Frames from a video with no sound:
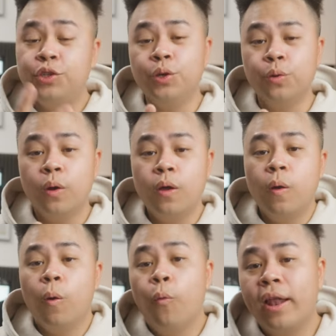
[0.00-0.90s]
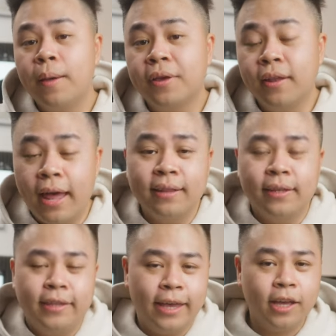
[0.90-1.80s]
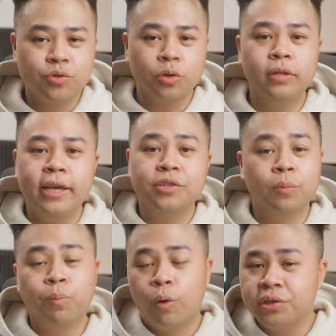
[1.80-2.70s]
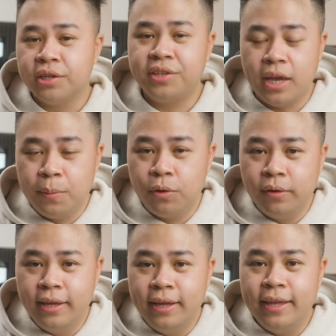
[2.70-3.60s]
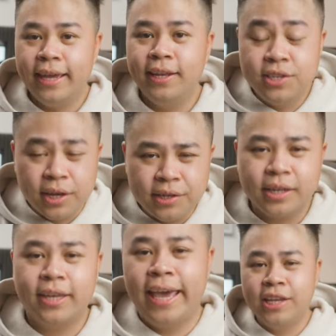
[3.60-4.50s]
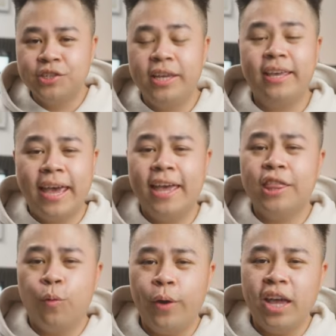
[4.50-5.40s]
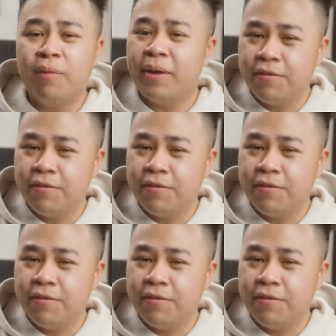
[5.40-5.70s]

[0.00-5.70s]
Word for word: Two, while I'm glad that the extra leg supports the table, it does occasionally get in the way of my